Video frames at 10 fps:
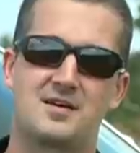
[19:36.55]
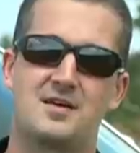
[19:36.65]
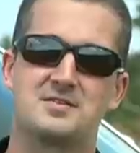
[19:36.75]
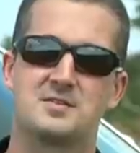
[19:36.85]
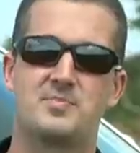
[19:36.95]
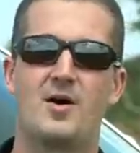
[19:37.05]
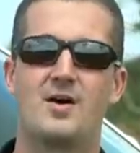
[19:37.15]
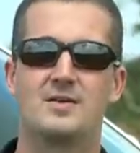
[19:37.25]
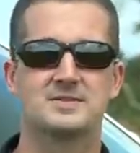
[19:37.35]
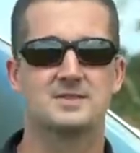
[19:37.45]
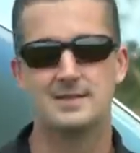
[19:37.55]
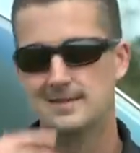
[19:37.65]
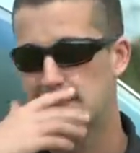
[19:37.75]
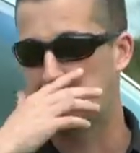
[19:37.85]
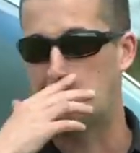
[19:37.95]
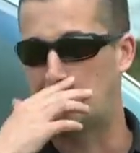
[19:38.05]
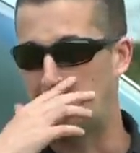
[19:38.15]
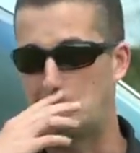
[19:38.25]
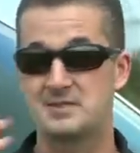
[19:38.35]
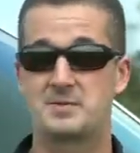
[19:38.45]
causes pause.
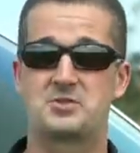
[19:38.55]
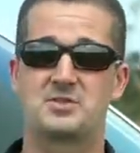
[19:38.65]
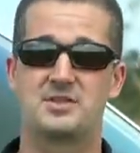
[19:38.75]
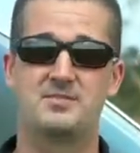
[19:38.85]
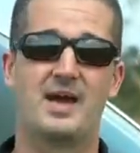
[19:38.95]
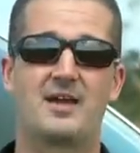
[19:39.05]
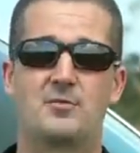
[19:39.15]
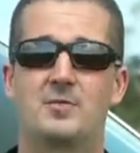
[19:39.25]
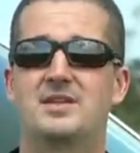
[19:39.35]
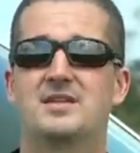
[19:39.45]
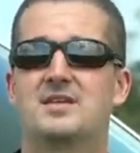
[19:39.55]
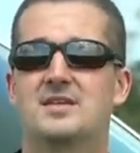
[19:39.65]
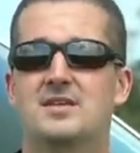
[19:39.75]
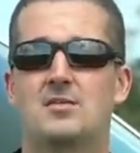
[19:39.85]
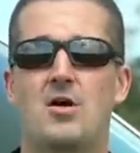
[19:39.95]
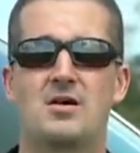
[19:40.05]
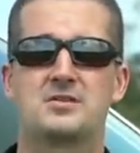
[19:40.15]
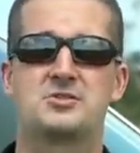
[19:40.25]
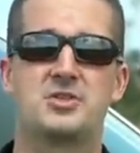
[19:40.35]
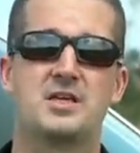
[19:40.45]
Uh, especially back when the
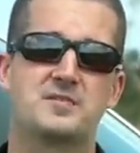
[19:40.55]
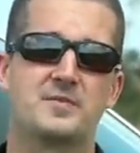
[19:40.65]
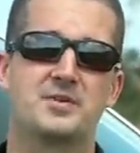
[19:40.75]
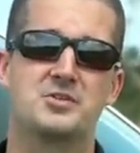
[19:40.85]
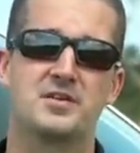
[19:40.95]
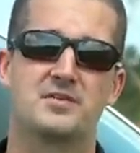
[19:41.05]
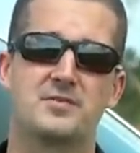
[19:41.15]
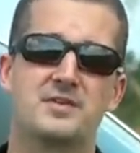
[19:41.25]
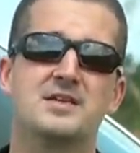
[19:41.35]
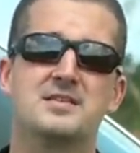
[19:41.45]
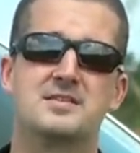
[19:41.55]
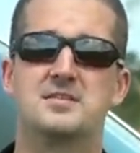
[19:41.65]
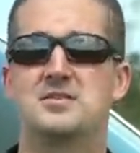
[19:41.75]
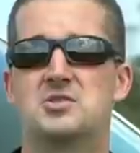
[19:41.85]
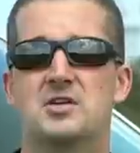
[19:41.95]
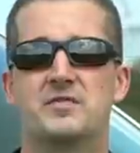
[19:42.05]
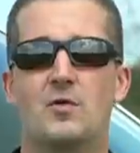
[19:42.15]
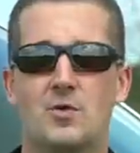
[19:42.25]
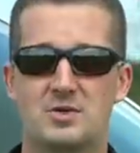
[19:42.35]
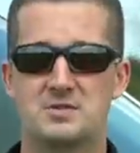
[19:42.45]
Glocks changed from the Gen 3s to the Gen
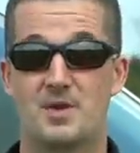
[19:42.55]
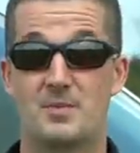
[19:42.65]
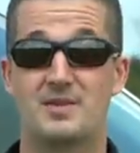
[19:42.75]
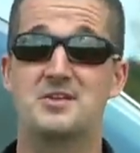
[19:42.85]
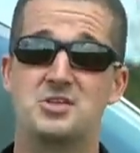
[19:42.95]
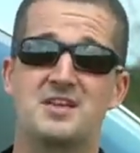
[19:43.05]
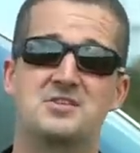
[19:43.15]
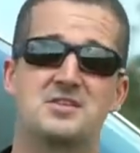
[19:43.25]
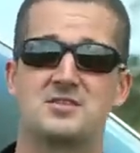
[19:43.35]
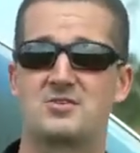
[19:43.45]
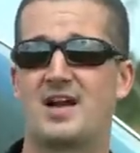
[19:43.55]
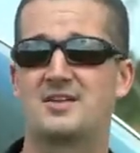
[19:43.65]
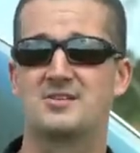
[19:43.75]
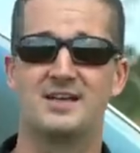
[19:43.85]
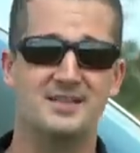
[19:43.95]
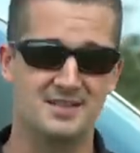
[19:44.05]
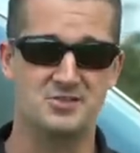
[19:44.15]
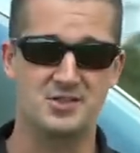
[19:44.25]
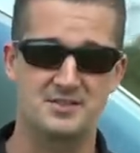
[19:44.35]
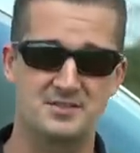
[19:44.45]
4s. Remember they changed the extractor and the
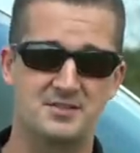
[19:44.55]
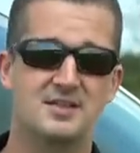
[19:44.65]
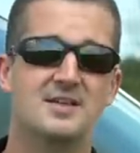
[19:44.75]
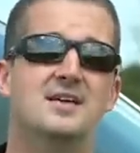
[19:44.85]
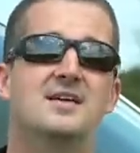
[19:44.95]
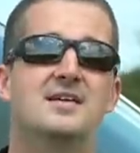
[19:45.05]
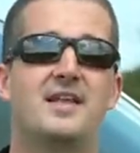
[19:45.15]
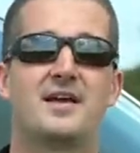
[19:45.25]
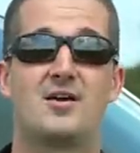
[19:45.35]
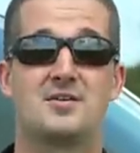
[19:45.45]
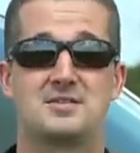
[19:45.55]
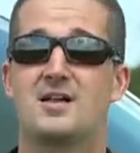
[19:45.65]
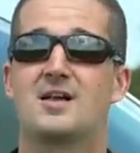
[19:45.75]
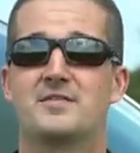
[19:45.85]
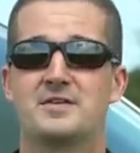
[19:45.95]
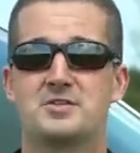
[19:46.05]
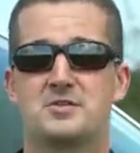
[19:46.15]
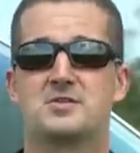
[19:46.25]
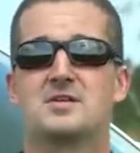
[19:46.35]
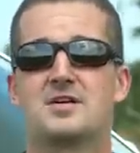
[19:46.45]
ejector. That caused a lot of
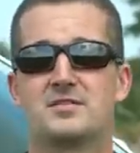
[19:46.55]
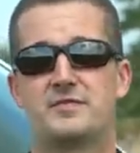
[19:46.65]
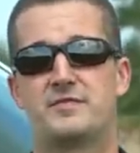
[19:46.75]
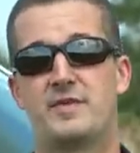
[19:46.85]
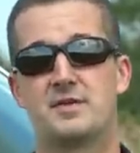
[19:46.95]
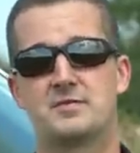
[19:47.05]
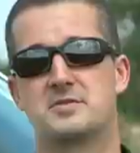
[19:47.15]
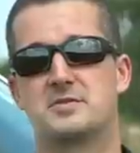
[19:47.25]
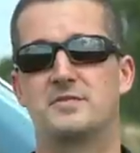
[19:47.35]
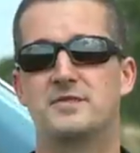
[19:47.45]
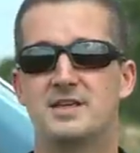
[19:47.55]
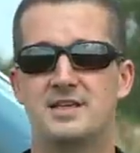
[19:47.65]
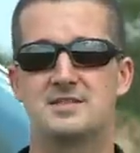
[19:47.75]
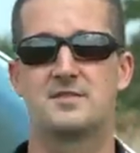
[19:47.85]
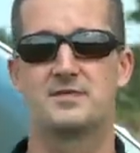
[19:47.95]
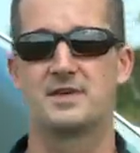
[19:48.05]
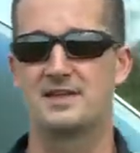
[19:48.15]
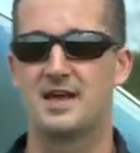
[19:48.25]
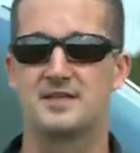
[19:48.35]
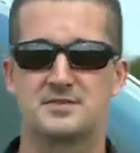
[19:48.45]
issues, a lot of failures to feed, stuff like
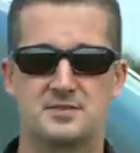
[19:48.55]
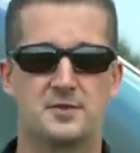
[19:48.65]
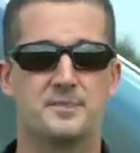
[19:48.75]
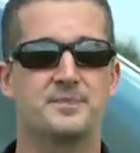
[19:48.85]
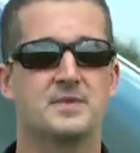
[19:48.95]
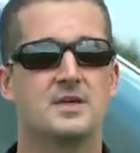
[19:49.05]
that. So